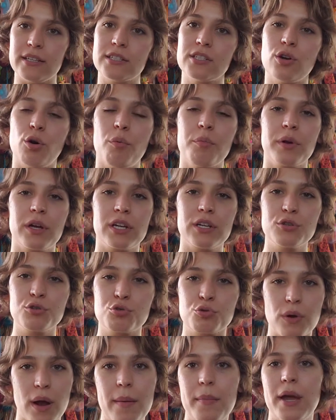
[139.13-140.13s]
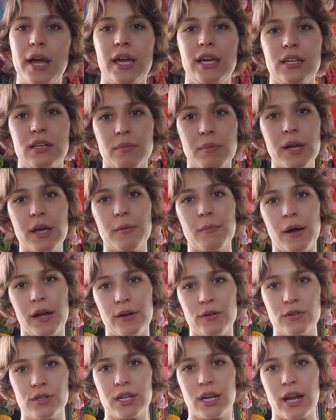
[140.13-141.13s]
So I'm going to try my hand at making my
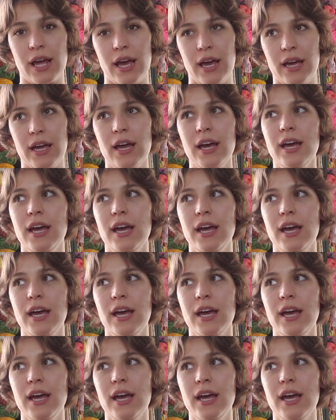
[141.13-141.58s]
own today.